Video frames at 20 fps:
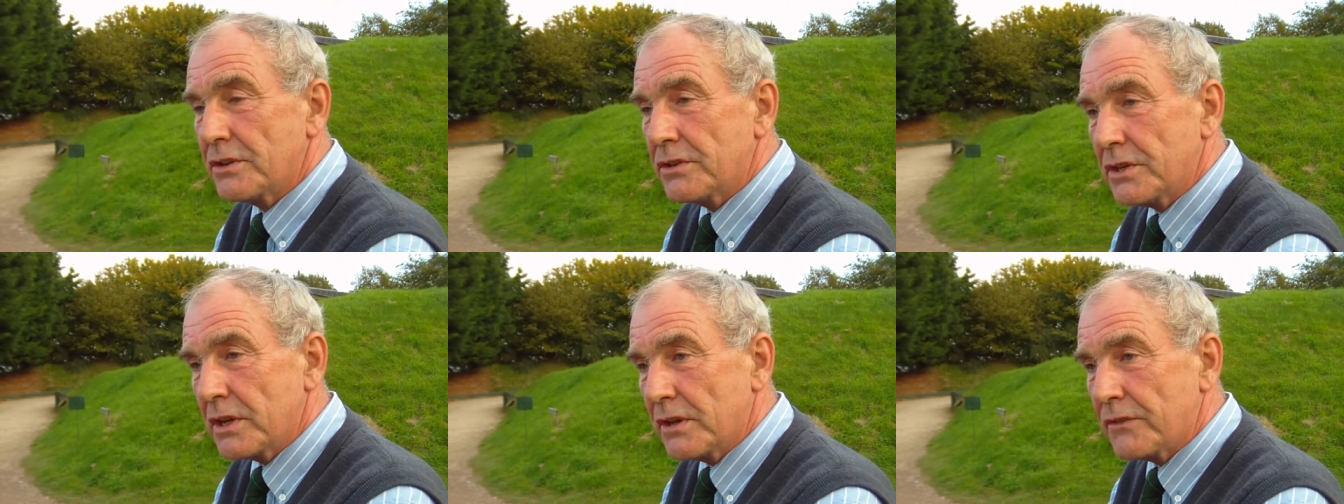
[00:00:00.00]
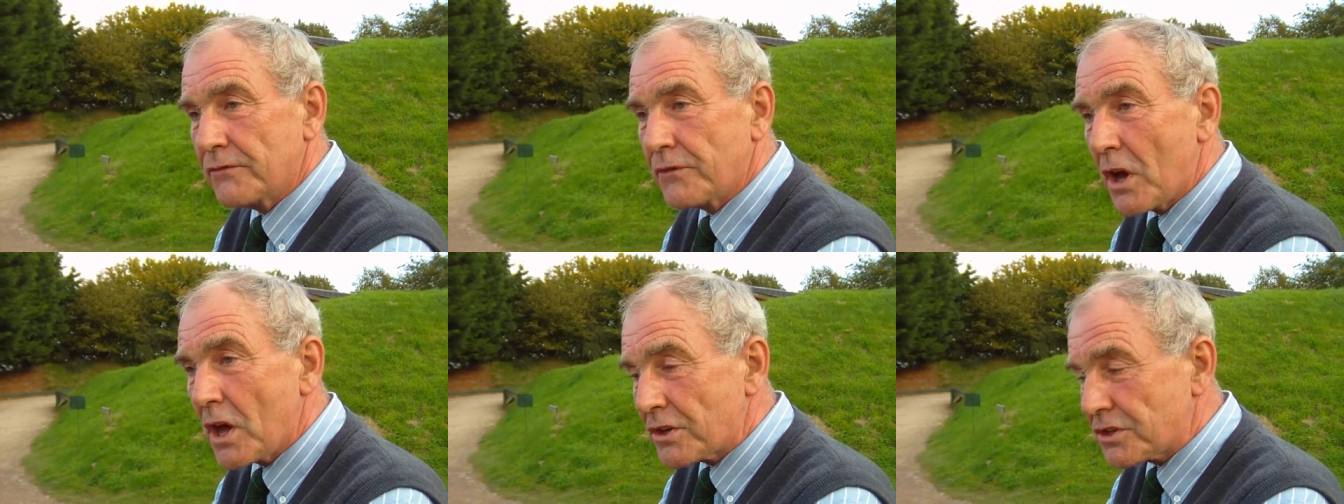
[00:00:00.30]
the
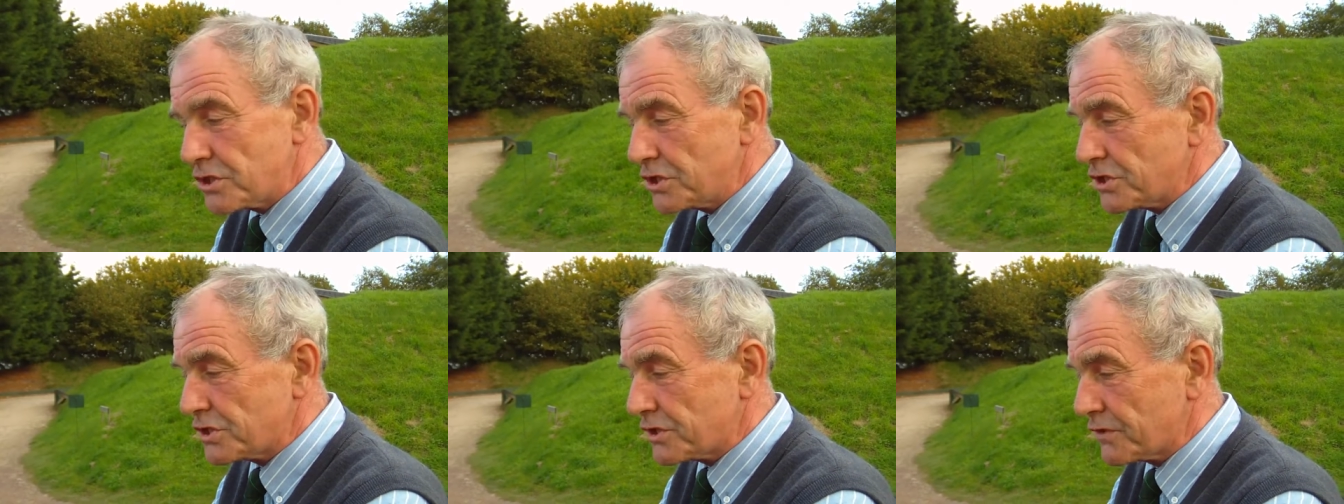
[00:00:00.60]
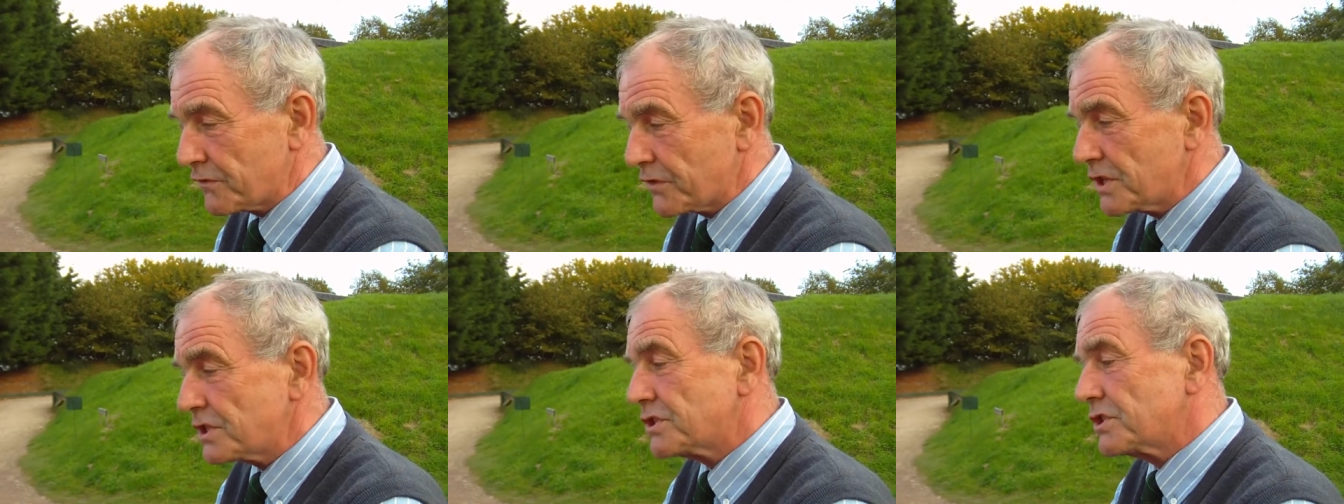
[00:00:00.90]
advantages
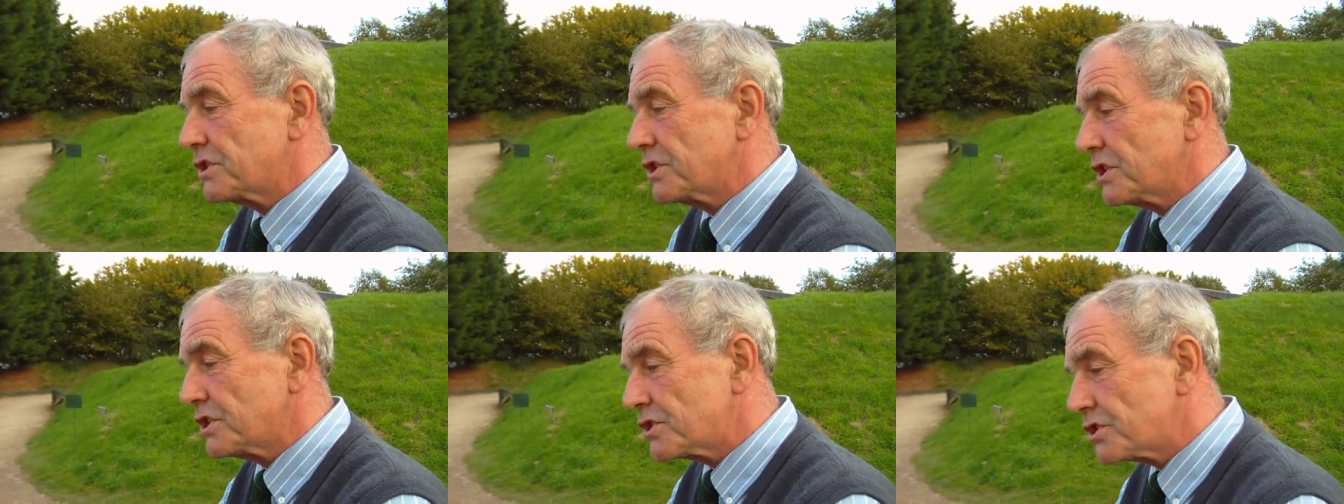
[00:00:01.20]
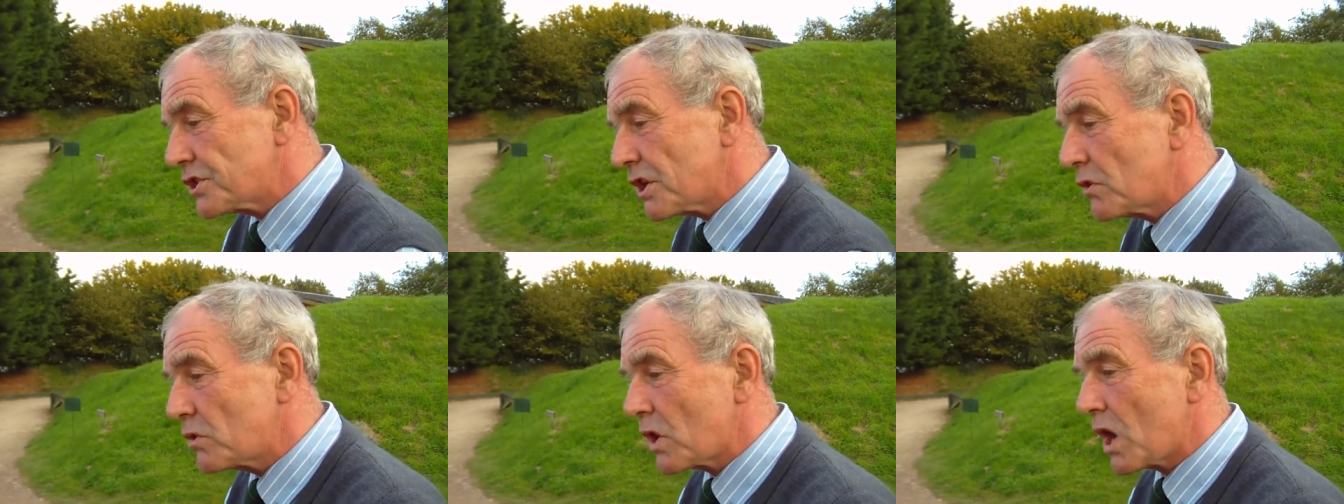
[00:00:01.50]
of this is it's
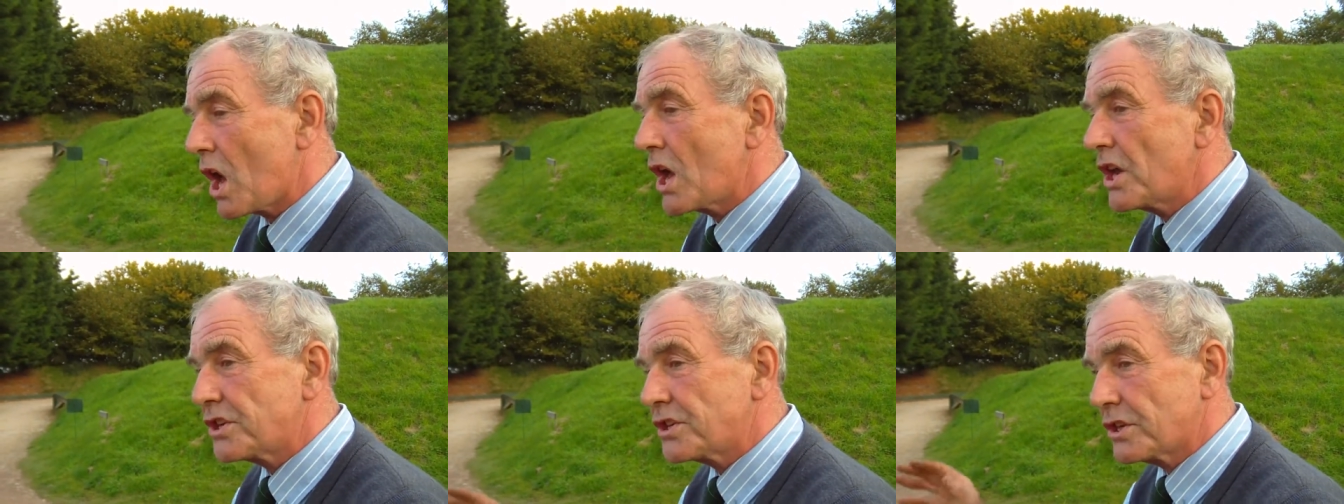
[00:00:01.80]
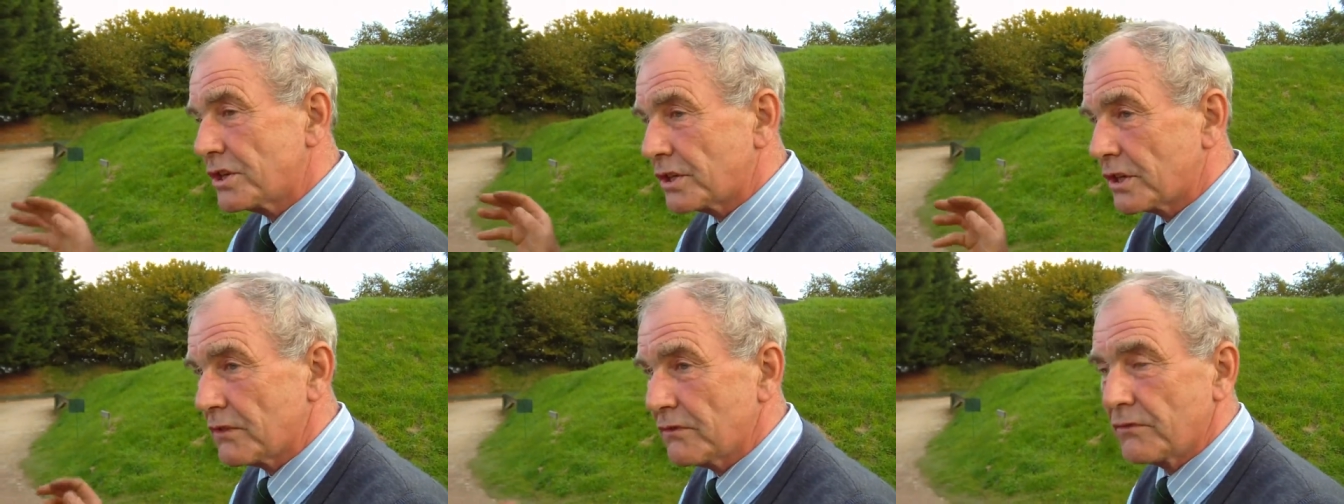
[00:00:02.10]
so light
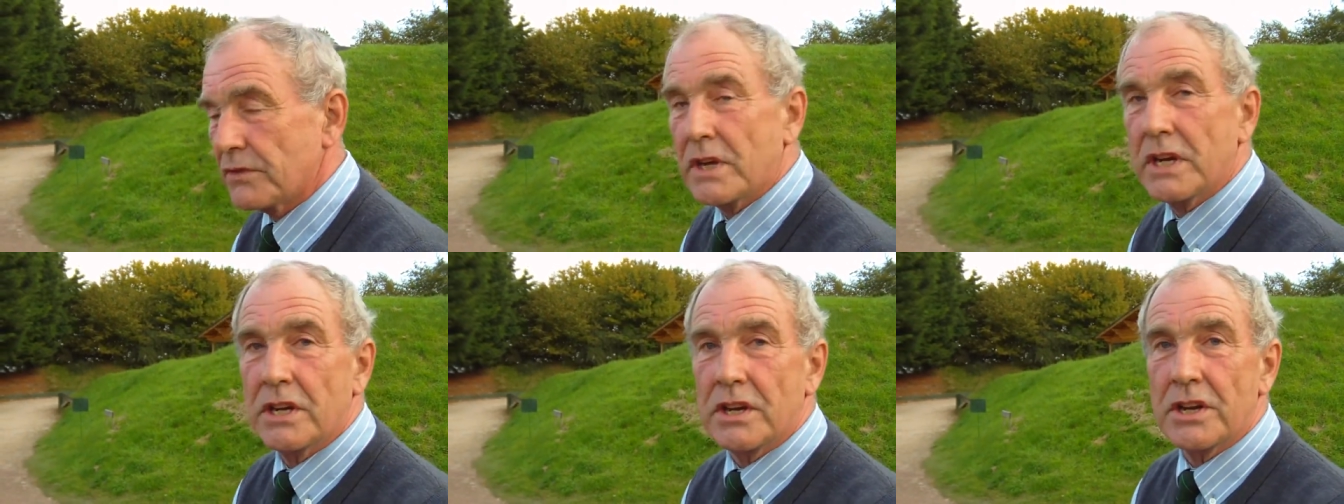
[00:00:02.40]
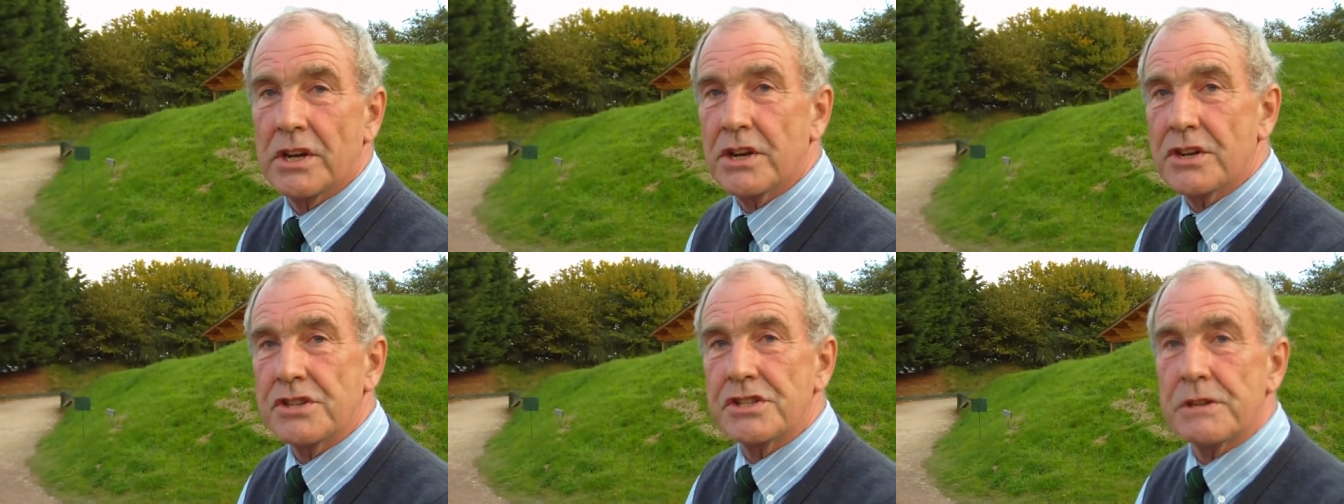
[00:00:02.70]
and
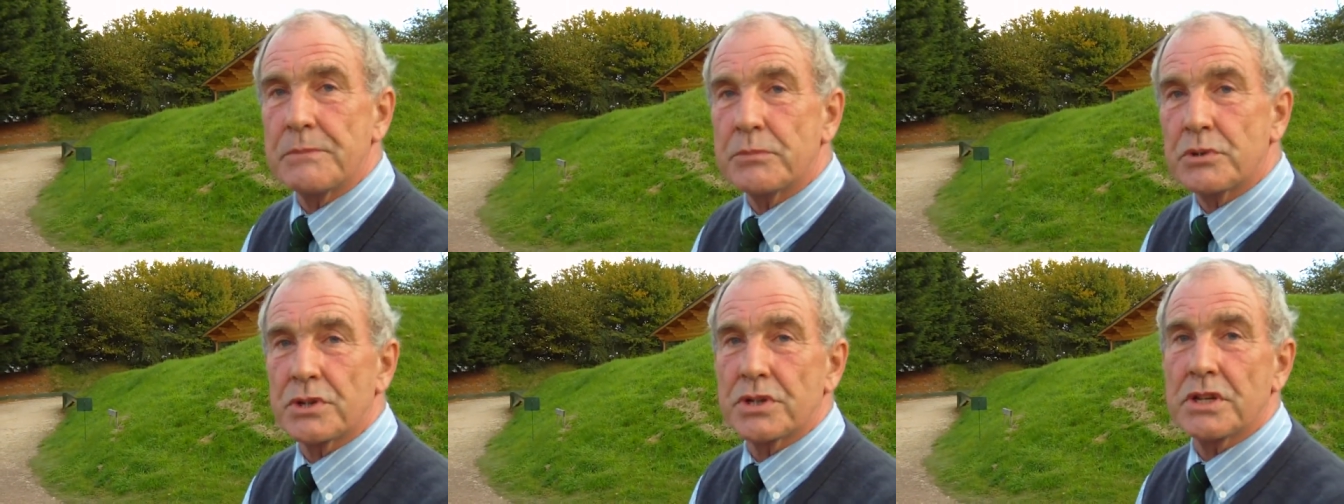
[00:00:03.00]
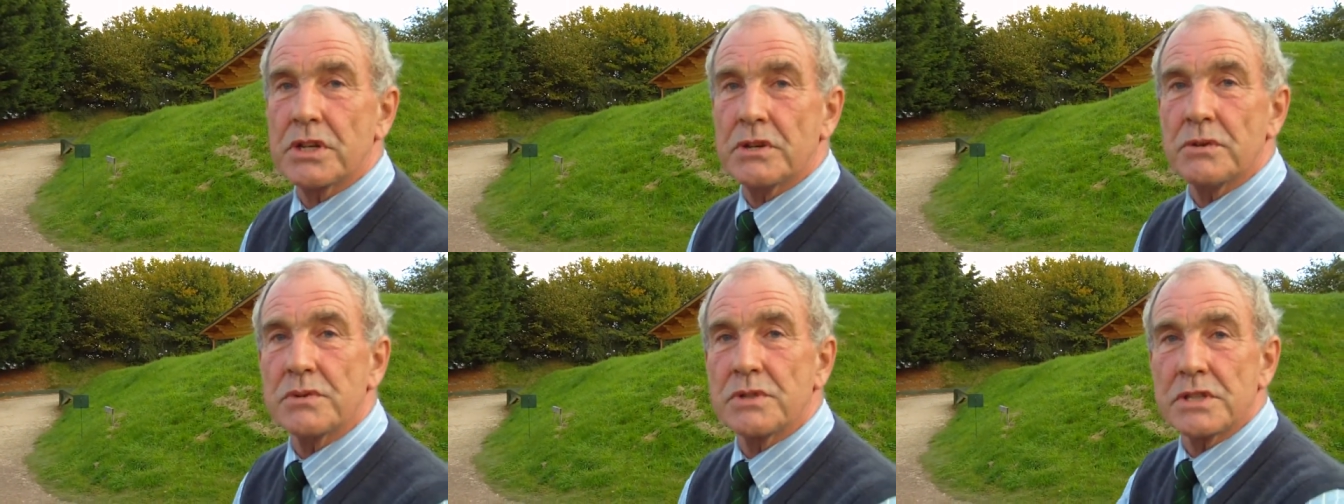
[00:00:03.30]
convenient and simple to
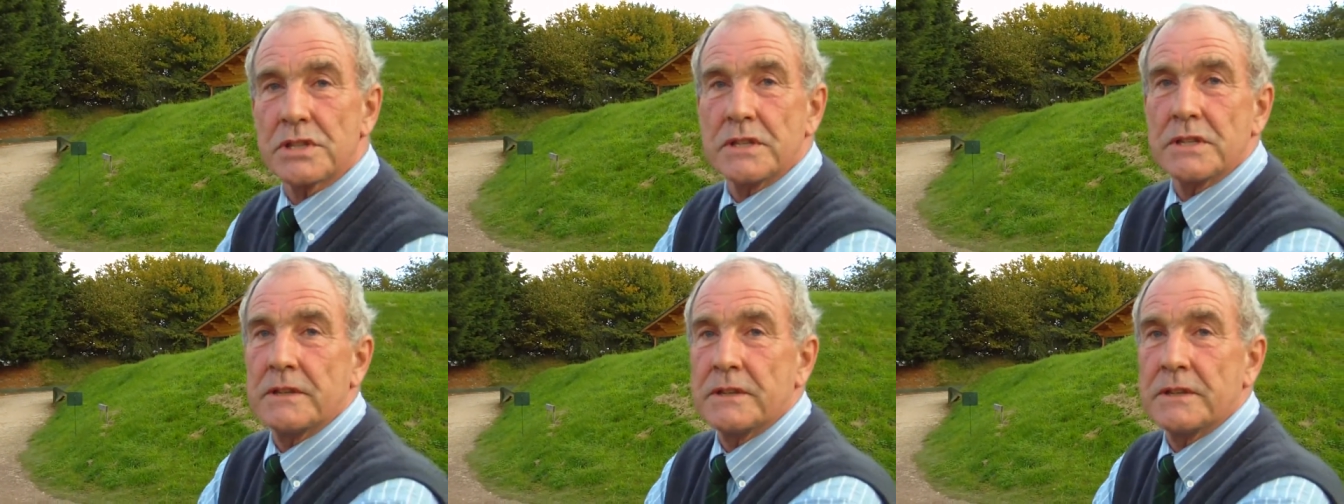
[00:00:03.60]
use.